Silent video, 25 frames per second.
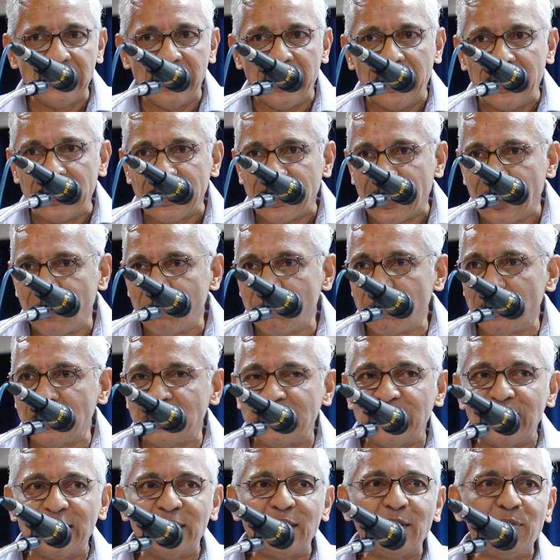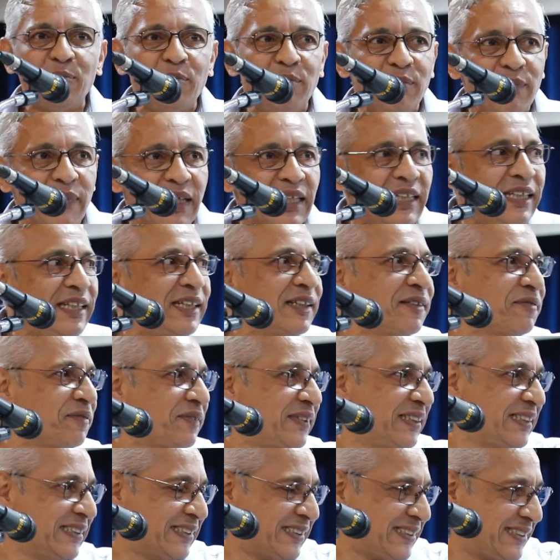encompasses many
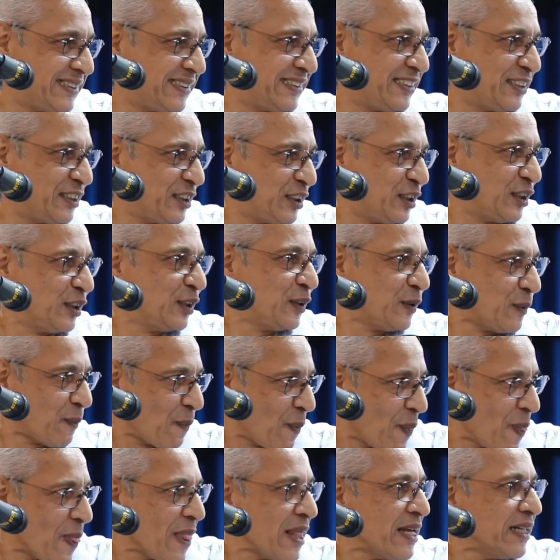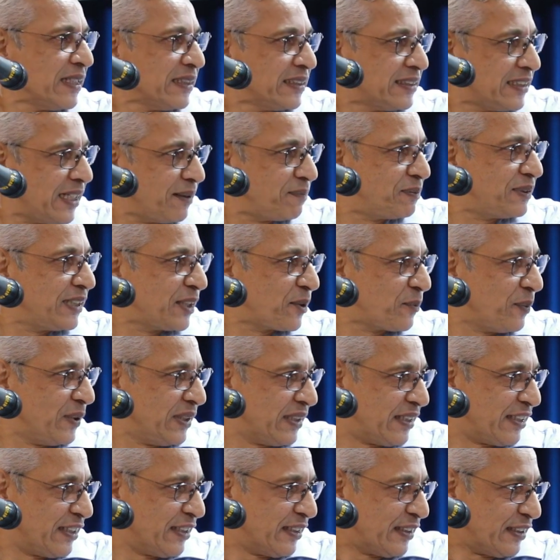of these
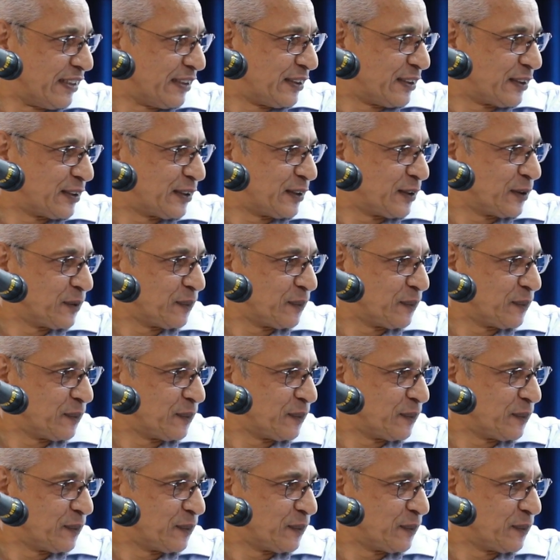subsequent theories.